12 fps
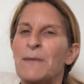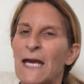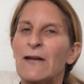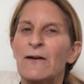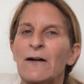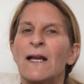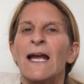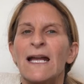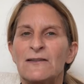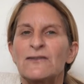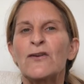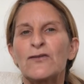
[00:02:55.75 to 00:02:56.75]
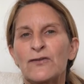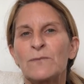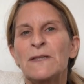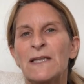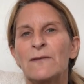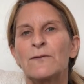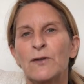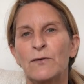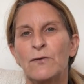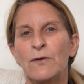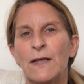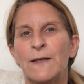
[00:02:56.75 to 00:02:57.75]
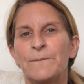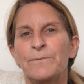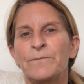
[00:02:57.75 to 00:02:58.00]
better at social media recruiting.